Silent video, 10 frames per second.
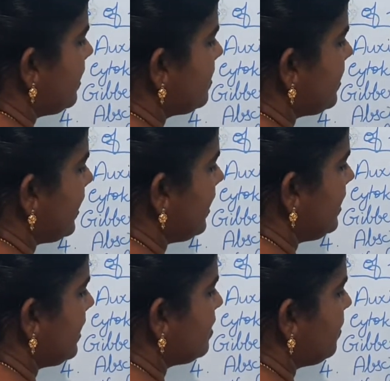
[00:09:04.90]
the
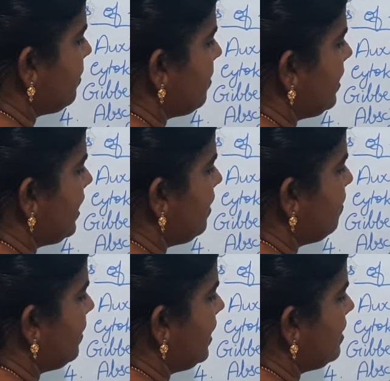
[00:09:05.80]
second experiment, he
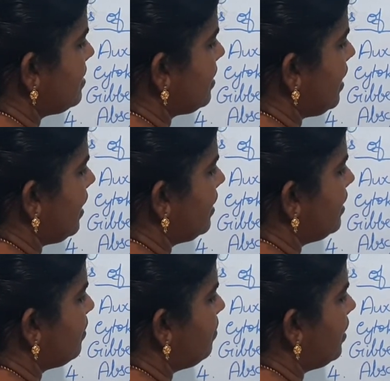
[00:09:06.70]
placed
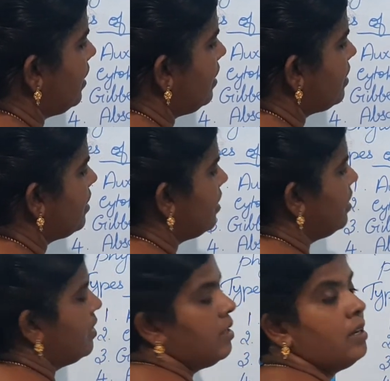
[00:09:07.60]
agar block
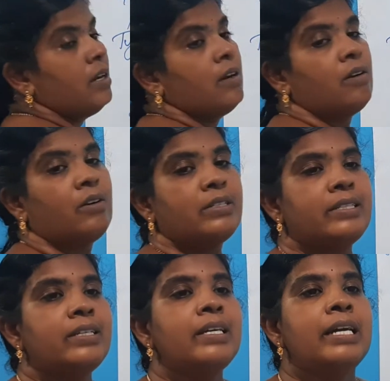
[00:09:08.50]
on
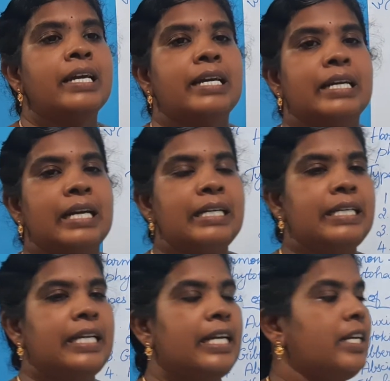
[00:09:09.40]
the
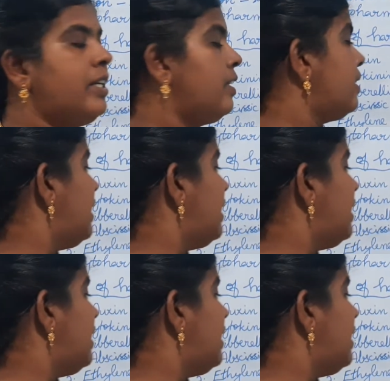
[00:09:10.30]
cut end.